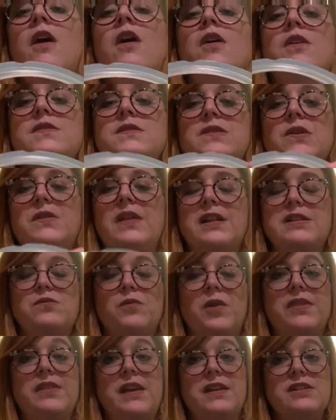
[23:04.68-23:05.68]
So that's
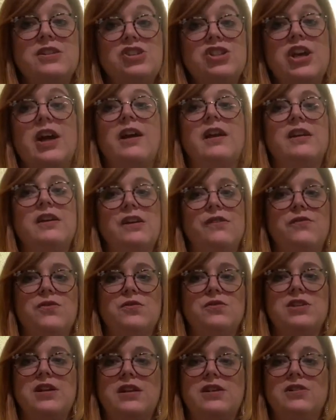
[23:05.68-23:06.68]
one thing to check. If you
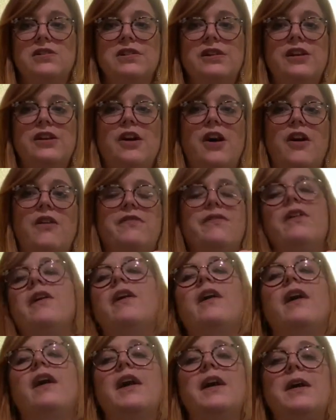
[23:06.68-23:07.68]
take your lid off,
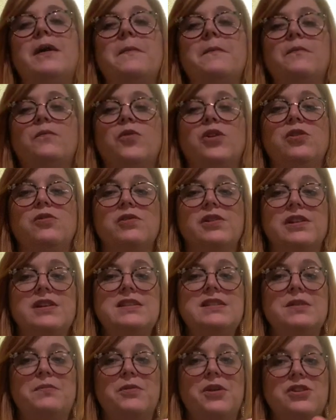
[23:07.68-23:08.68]
when you
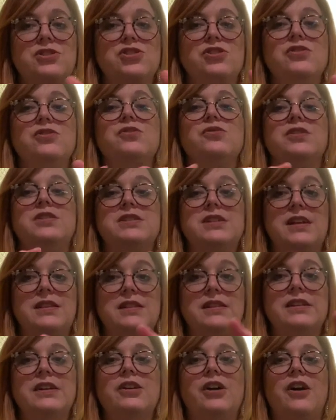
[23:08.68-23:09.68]
release the pressure, you can take the
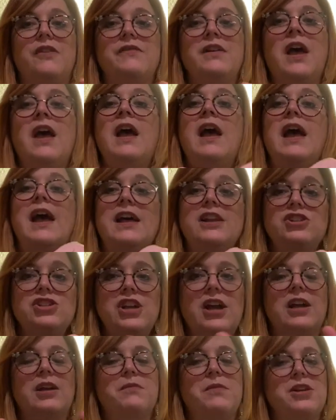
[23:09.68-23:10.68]
lid off and
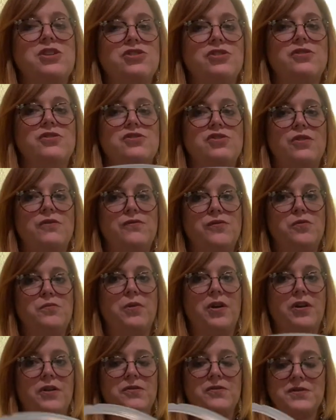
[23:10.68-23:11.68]
check and make sure there's no food
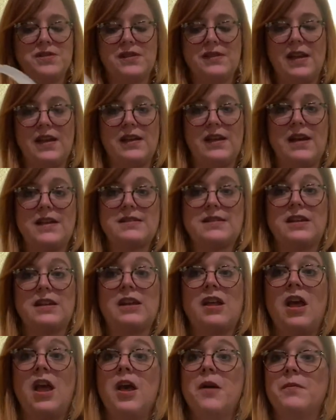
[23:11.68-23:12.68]
particles in that gasket.
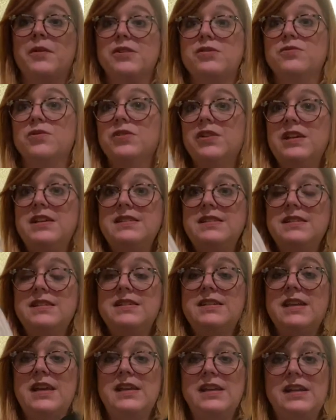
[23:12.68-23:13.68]
But it's real easy to
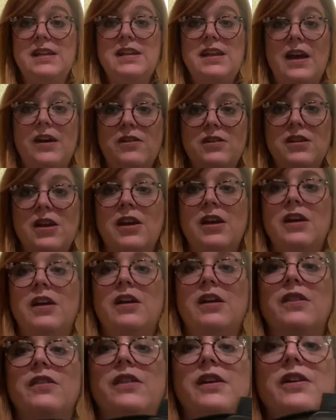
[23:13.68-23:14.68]
take in and out.
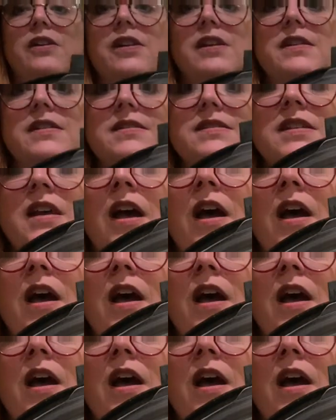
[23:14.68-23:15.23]
There is